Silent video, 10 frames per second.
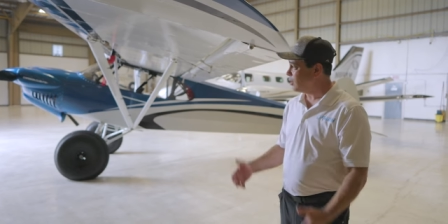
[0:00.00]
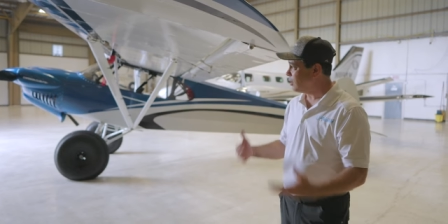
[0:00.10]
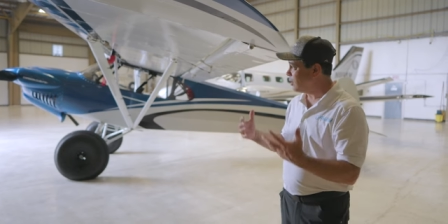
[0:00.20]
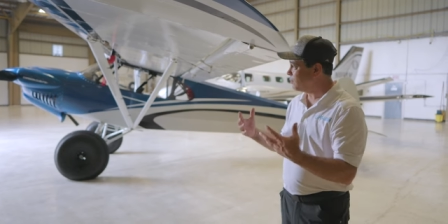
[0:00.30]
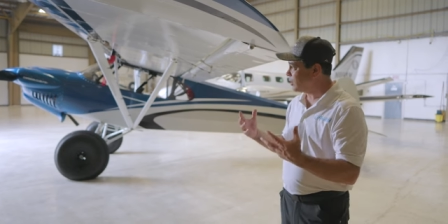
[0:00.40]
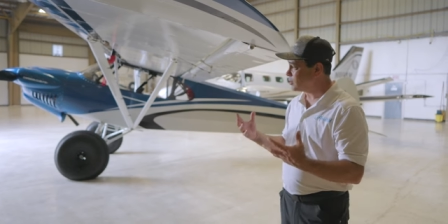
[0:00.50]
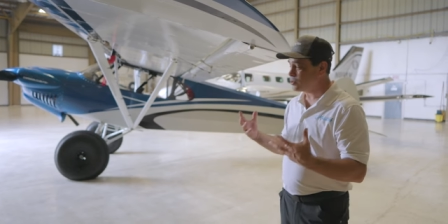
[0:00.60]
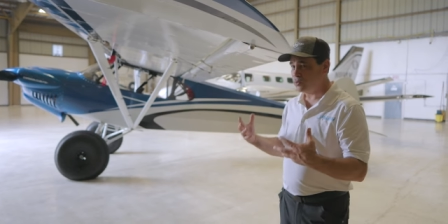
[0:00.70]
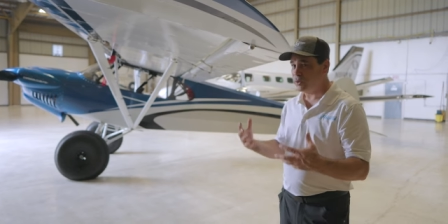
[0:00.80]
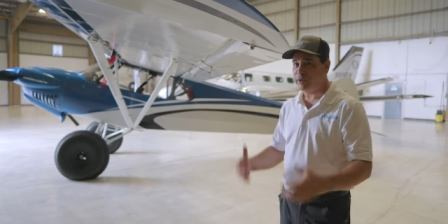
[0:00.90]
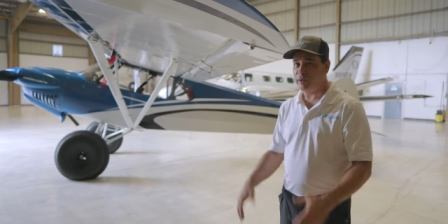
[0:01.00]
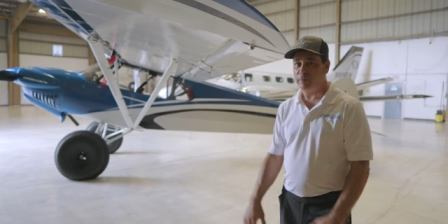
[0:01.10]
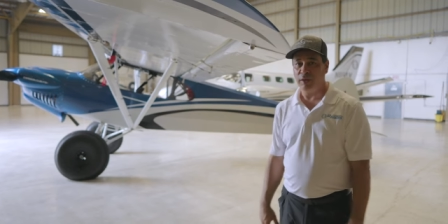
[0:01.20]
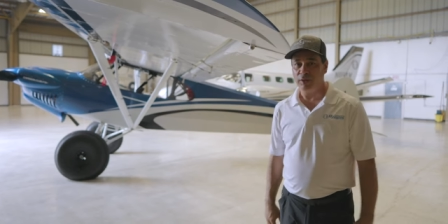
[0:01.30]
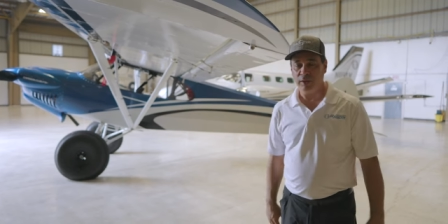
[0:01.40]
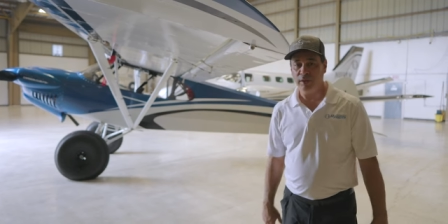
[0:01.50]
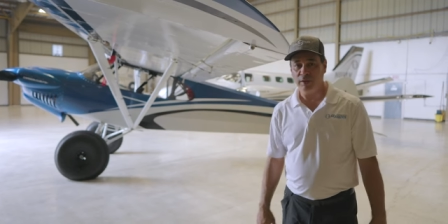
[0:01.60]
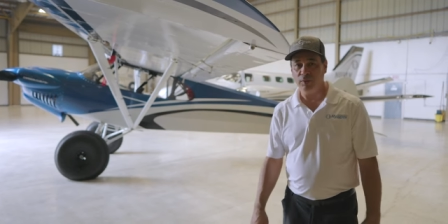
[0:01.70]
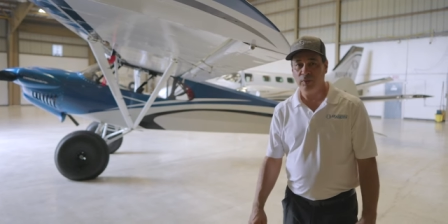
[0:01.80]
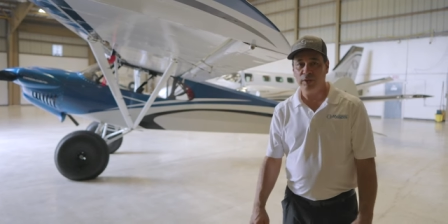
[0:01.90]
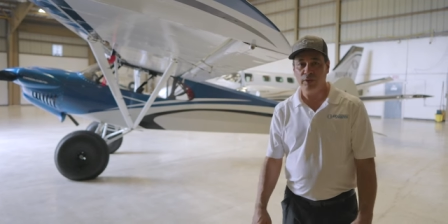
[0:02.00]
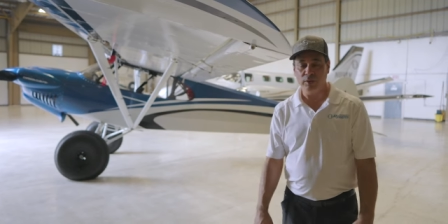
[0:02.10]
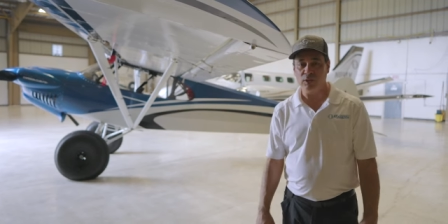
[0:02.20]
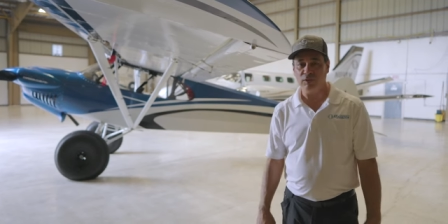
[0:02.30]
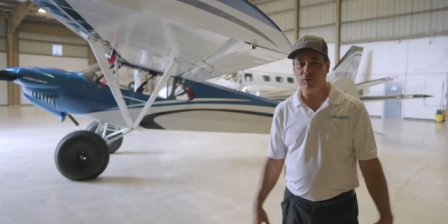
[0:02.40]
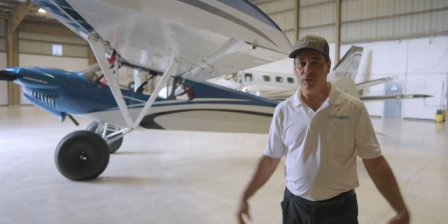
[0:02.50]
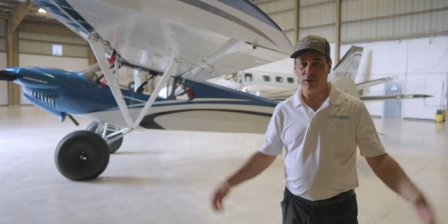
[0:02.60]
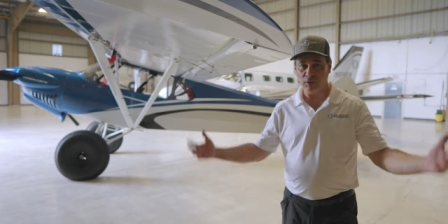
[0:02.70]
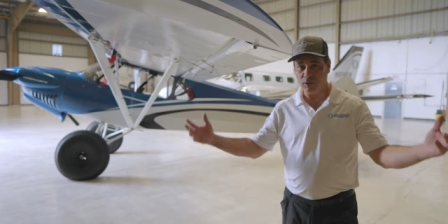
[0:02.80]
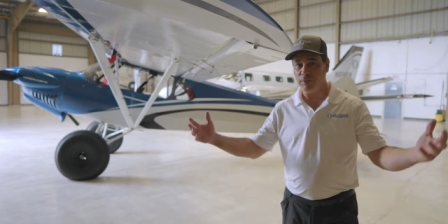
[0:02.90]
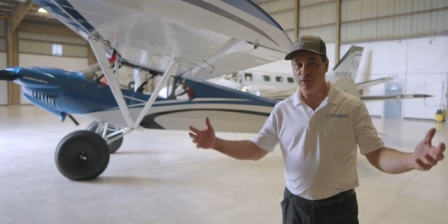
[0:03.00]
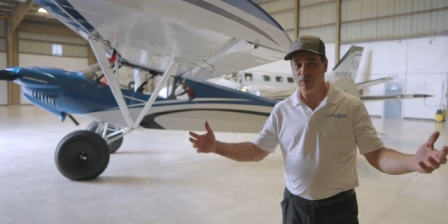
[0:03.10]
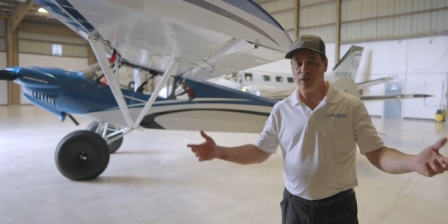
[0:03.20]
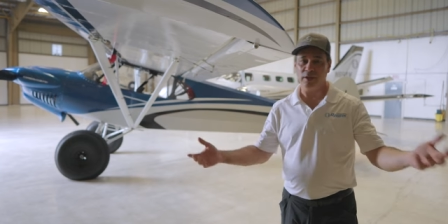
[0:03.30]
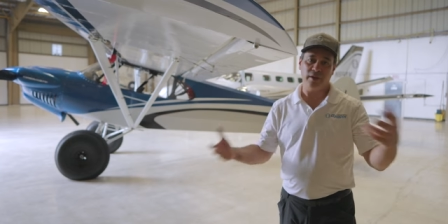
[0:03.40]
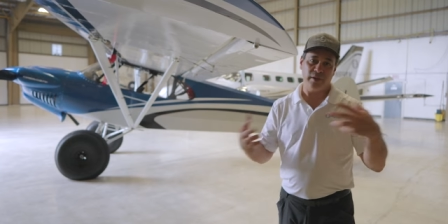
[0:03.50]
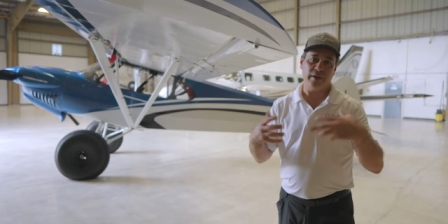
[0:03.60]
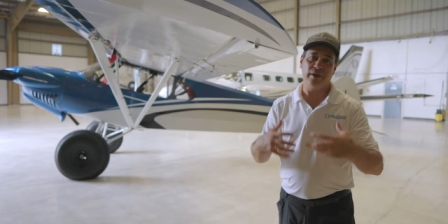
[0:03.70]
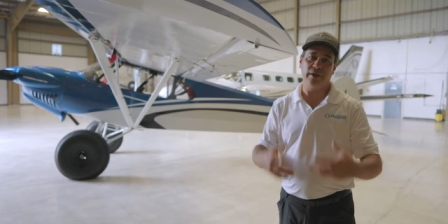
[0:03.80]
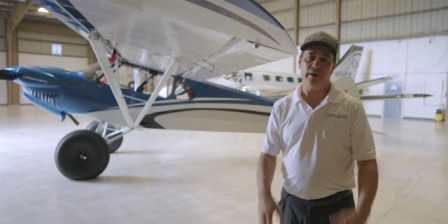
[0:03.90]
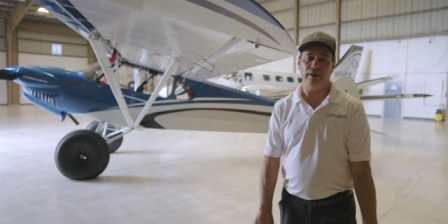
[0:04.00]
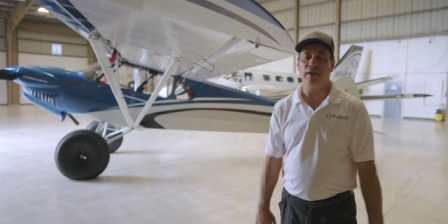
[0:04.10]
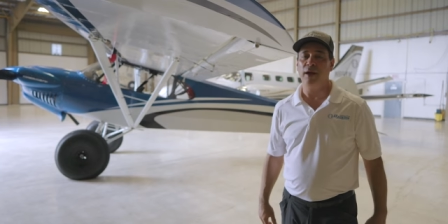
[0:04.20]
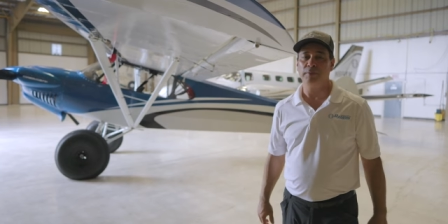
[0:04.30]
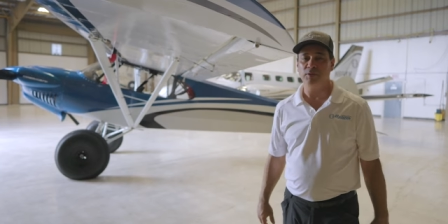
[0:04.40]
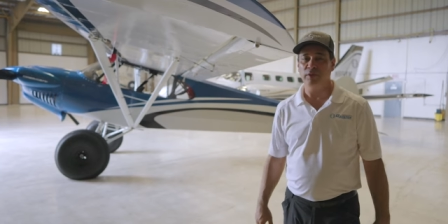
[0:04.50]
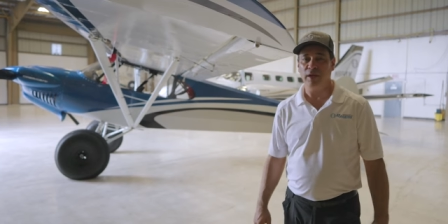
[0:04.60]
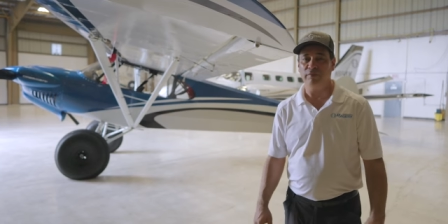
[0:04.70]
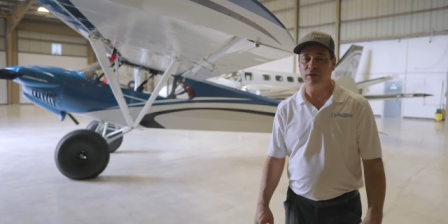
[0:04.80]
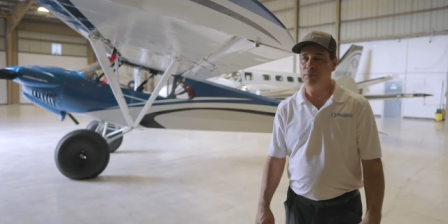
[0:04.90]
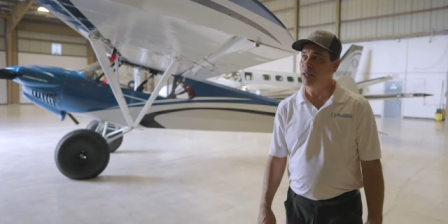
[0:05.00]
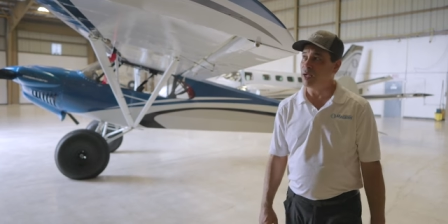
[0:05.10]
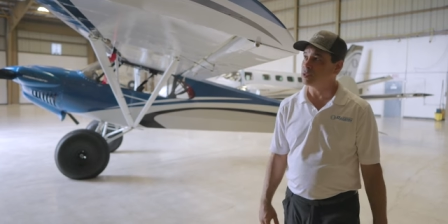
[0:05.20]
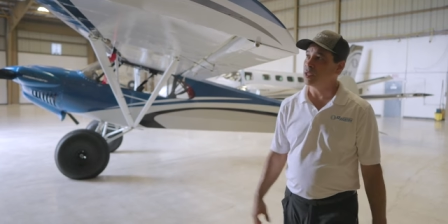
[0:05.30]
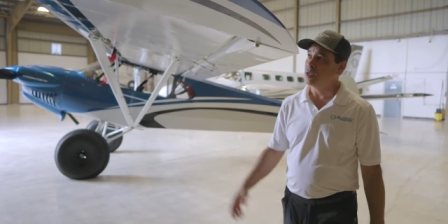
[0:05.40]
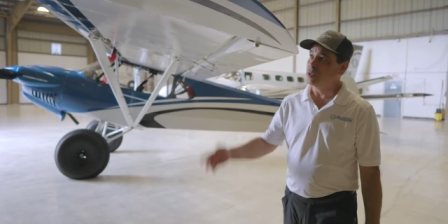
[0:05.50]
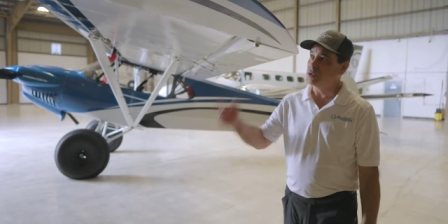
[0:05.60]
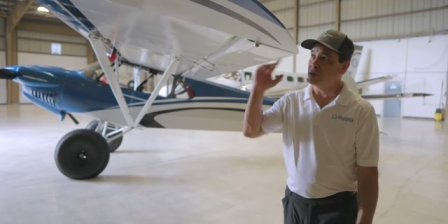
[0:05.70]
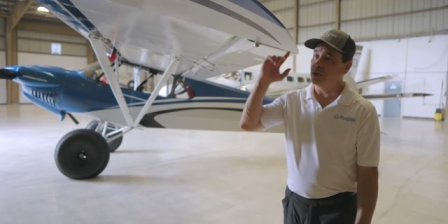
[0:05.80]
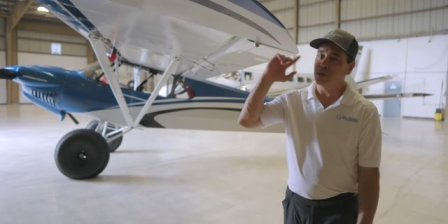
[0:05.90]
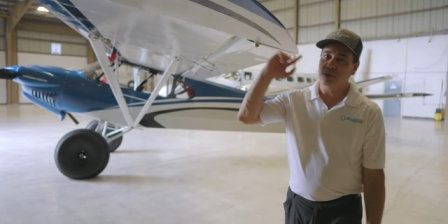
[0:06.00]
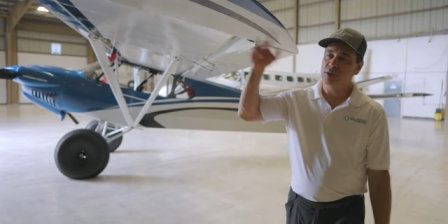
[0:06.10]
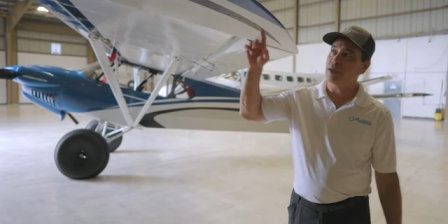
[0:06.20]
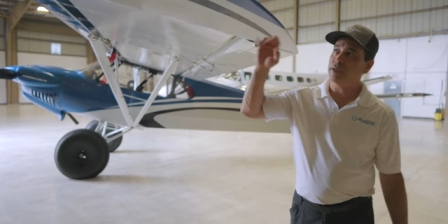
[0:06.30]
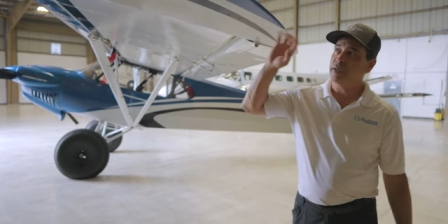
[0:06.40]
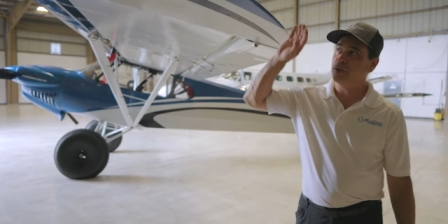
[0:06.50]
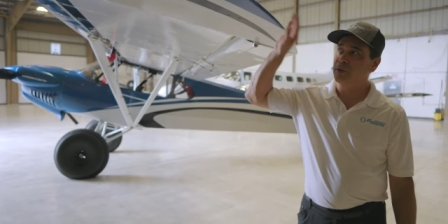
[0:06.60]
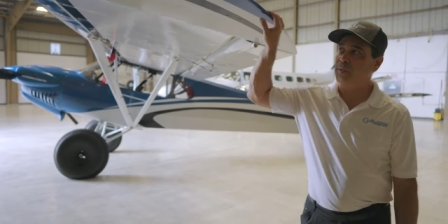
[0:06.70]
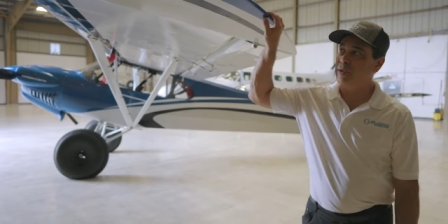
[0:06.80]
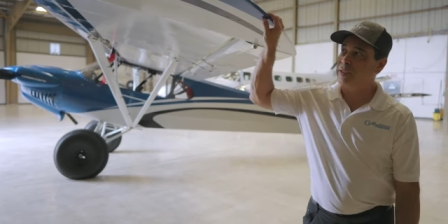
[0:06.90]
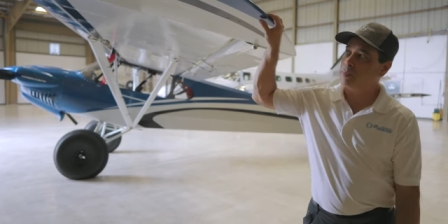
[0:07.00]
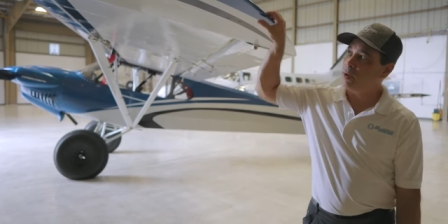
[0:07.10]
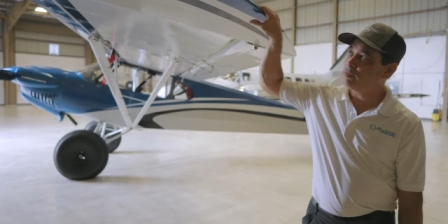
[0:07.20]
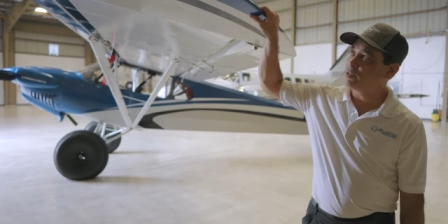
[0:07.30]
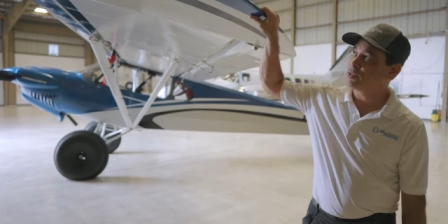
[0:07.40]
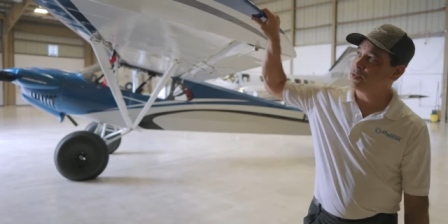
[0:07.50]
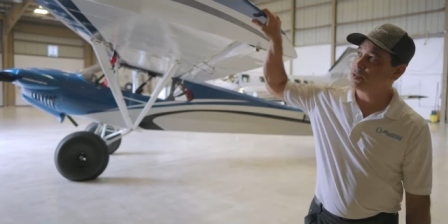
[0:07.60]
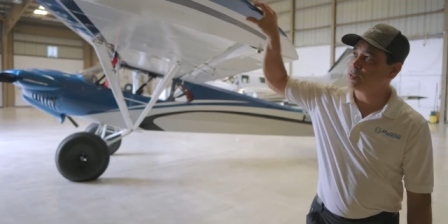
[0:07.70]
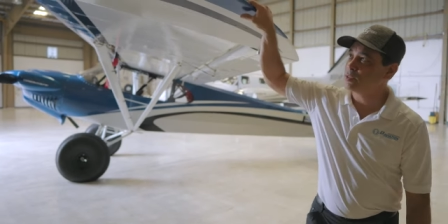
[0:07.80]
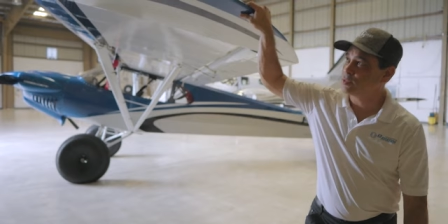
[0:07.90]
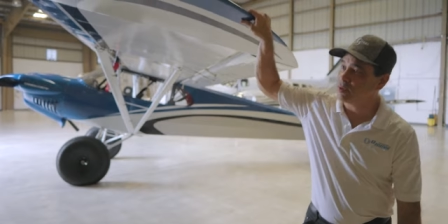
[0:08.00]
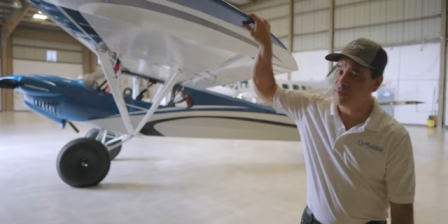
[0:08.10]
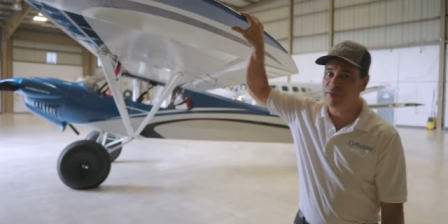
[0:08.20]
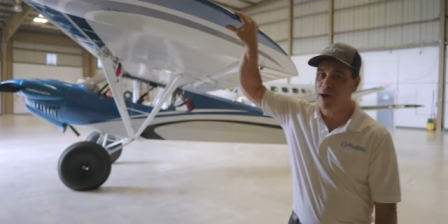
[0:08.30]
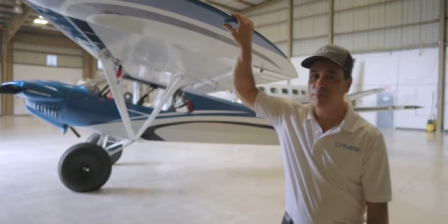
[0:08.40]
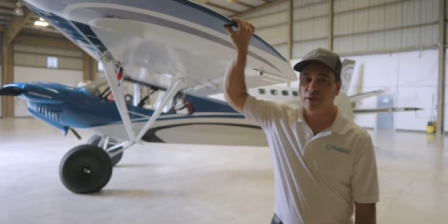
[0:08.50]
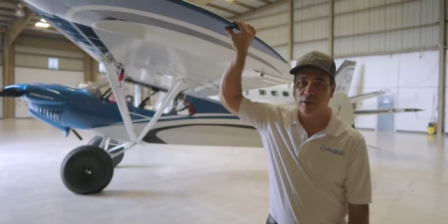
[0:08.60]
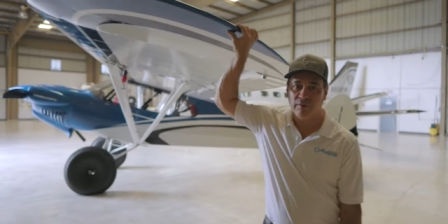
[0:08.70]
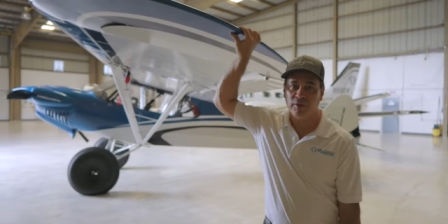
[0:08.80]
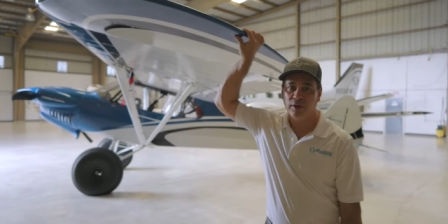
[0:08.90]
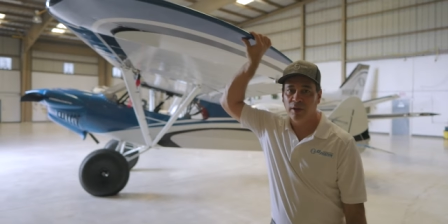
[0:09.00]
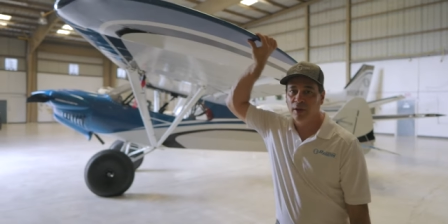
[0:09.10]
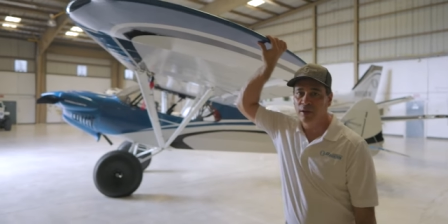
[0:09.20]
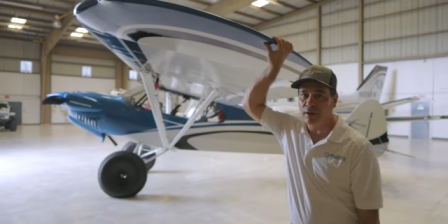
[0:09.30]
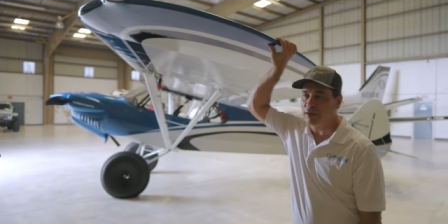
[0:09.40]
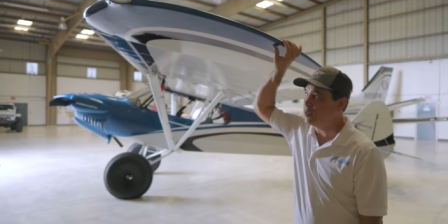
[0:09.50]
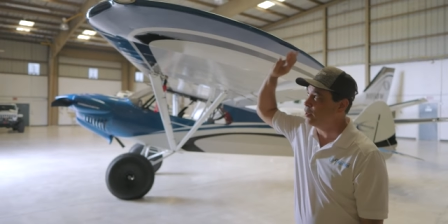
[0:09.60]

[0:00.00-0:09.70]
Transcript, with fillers: um, that's really the main thing that we use this for, a little bit of work and absolutely having a blast. So starting here on the wingtip, obviously this is a fabric covered uh,